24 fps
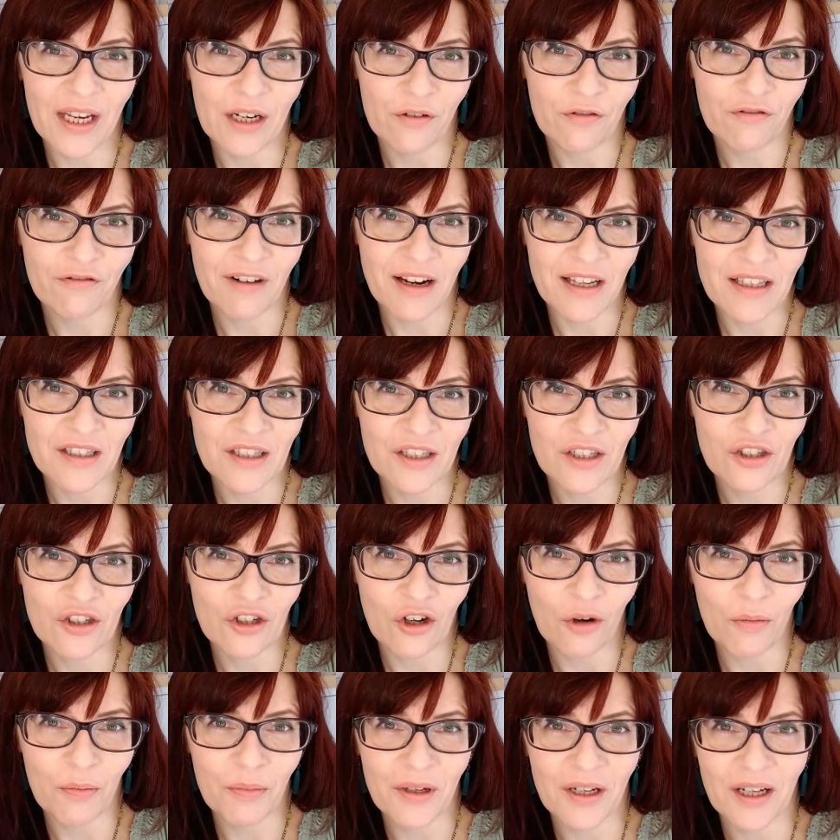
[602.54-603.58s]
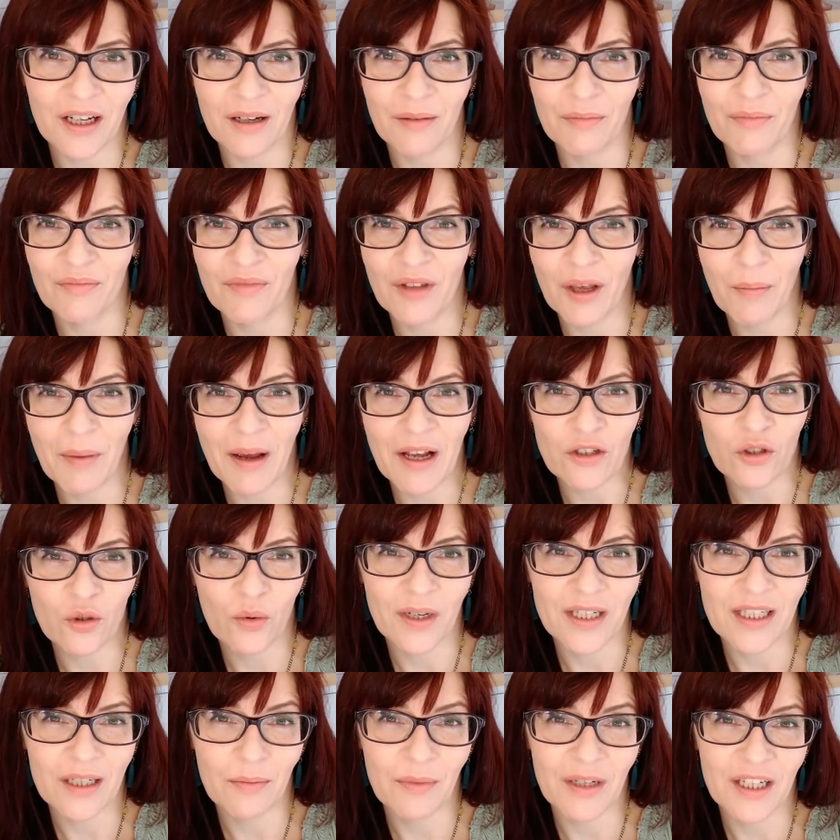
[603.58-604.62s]
in a friend's shop about
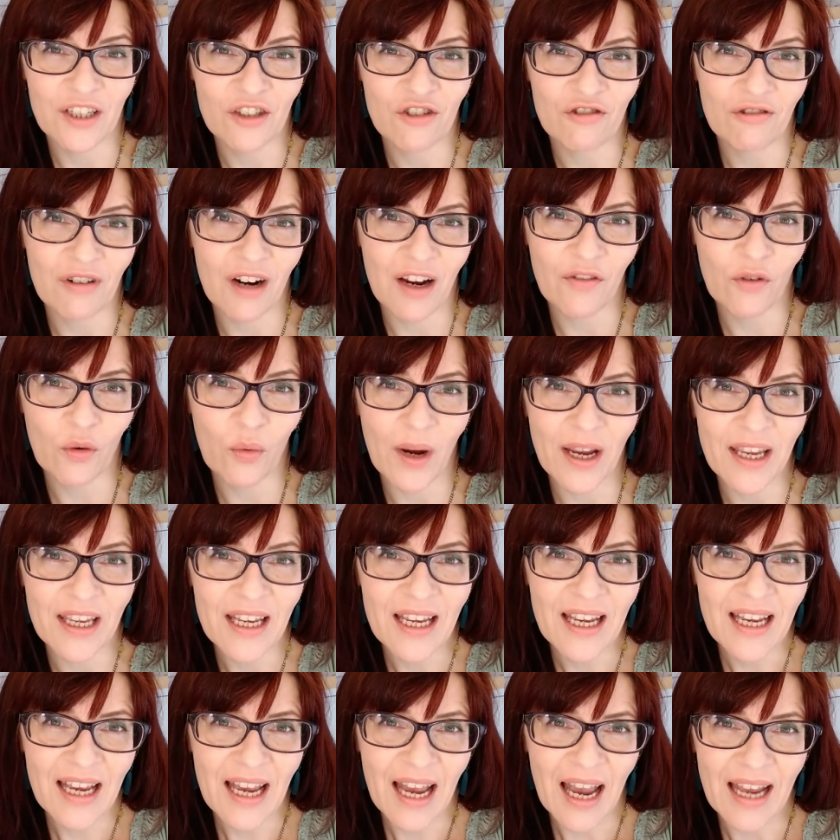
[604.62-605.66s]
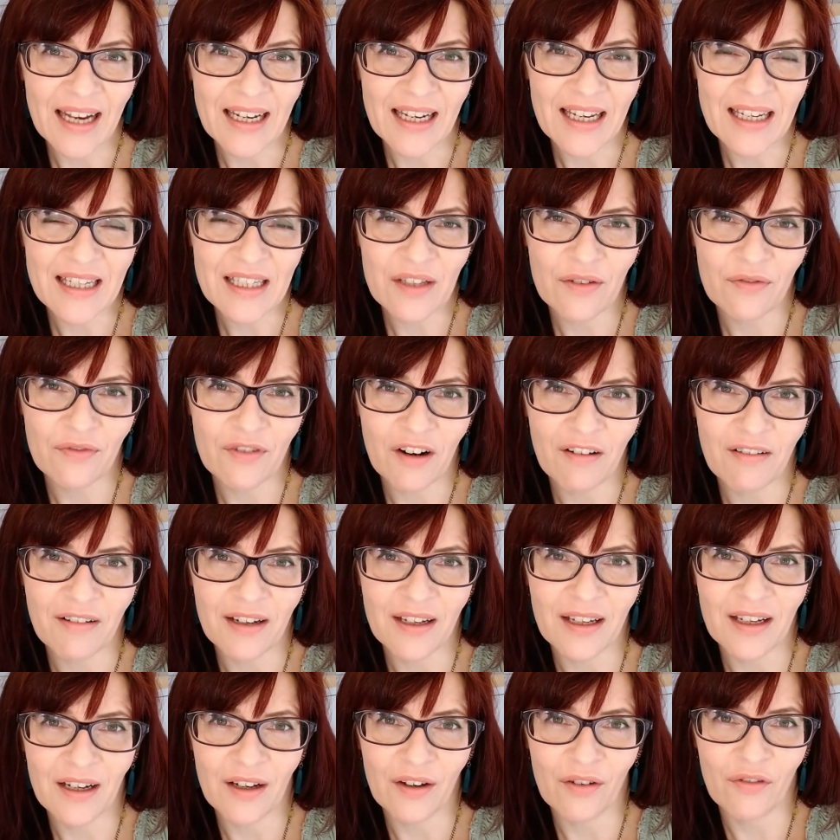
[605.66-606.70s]
20 minutes drive away, and he's a
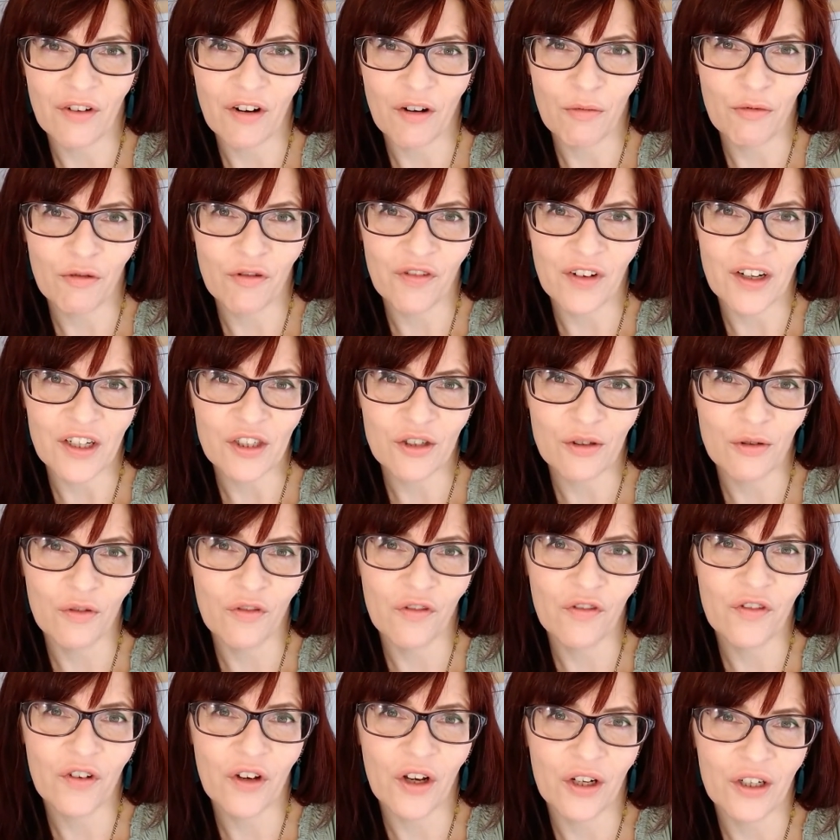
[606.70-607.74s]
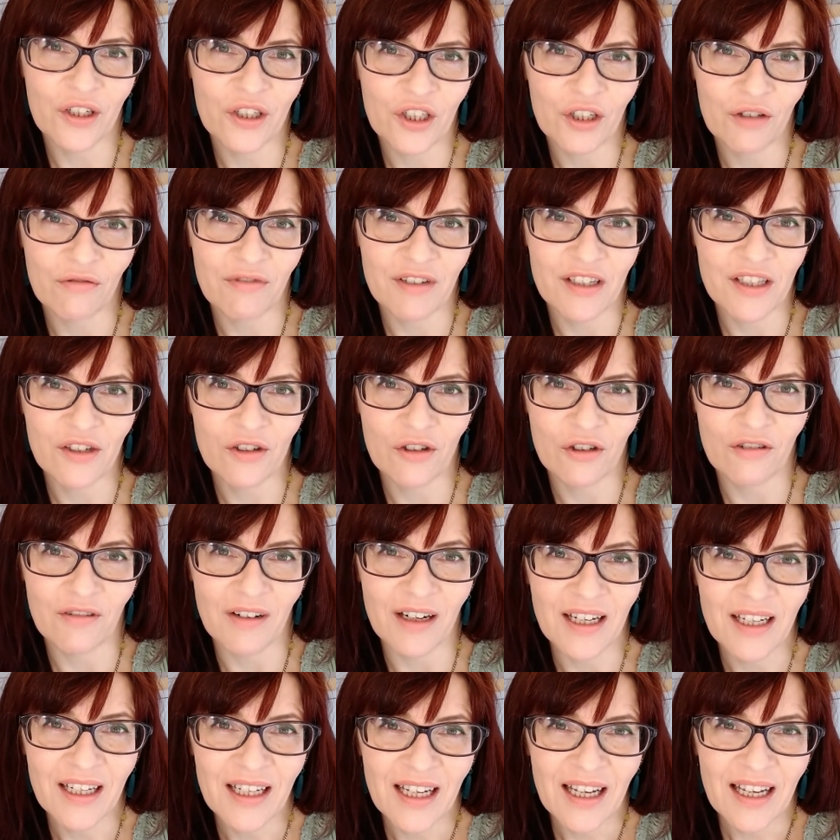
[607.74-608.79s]
very professional furniture
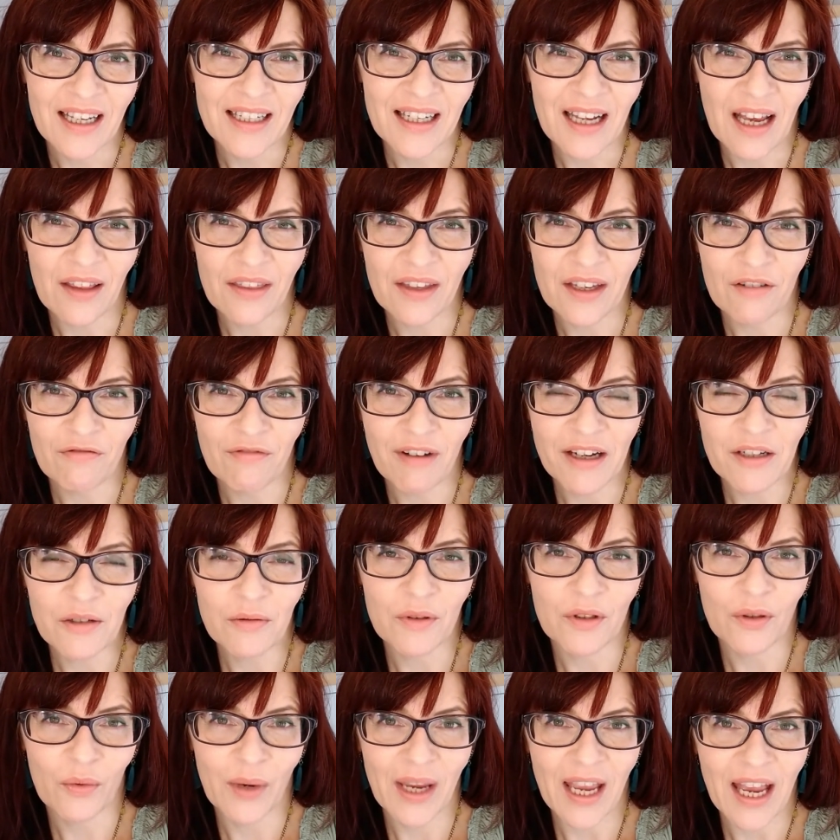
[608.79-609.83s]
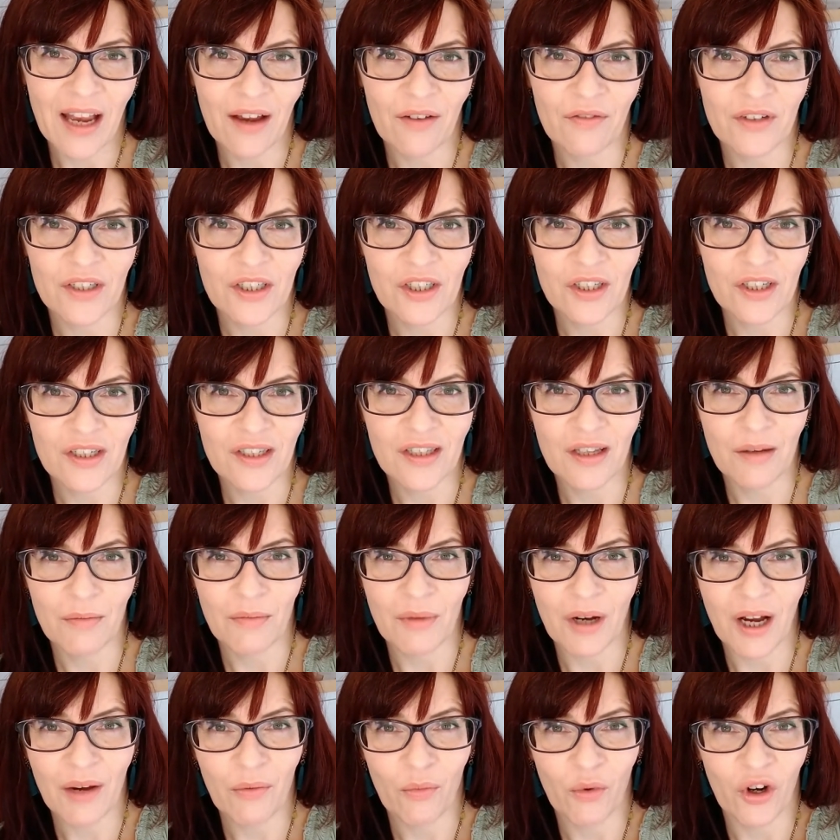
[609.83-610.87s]
restorer. Now the arrangement that we have is just that
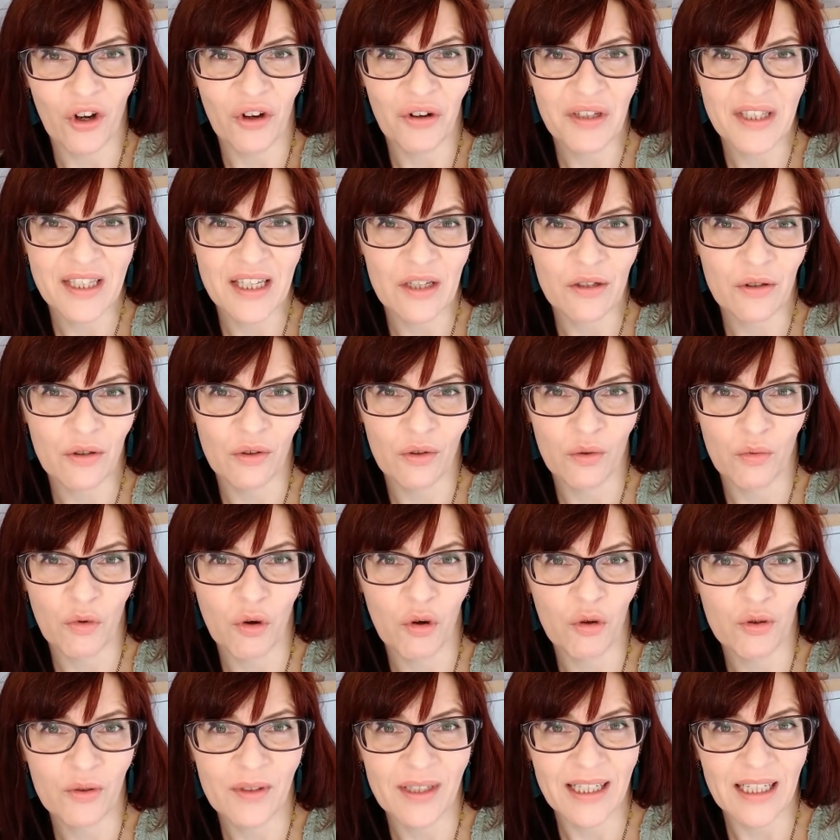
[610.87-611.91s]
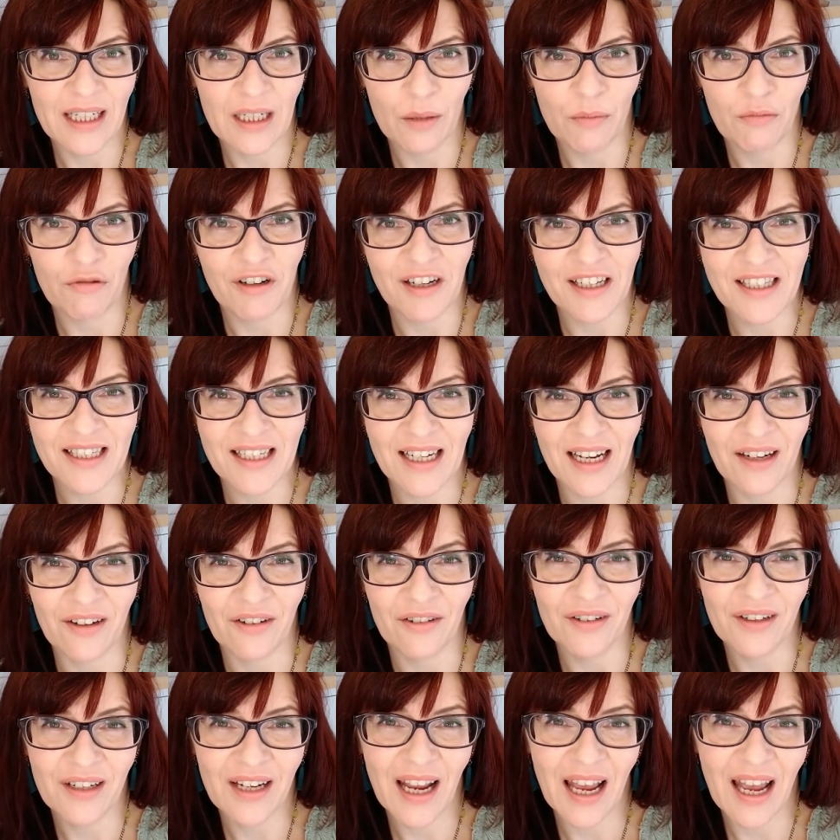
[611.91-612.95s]
my work sits on the walls with a little price tag
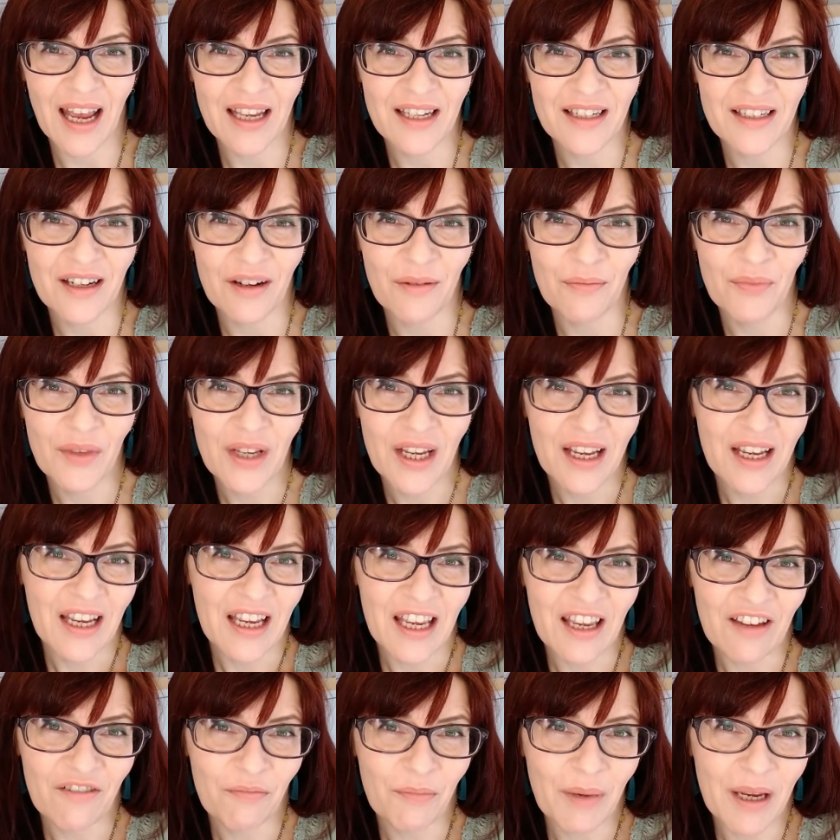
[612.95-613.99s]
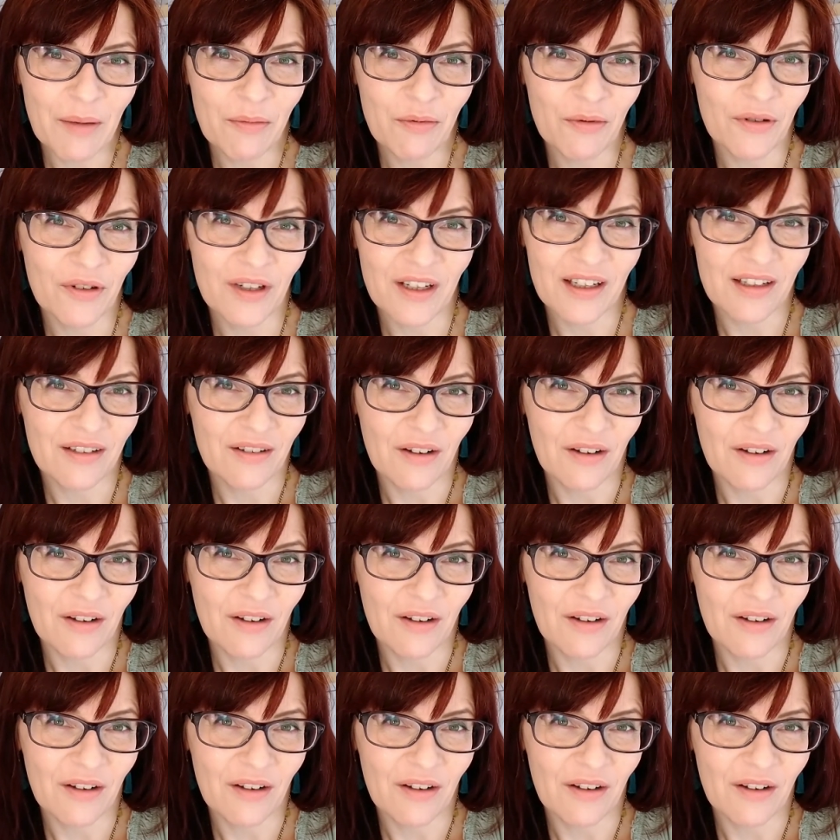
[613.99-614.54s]
on, and if people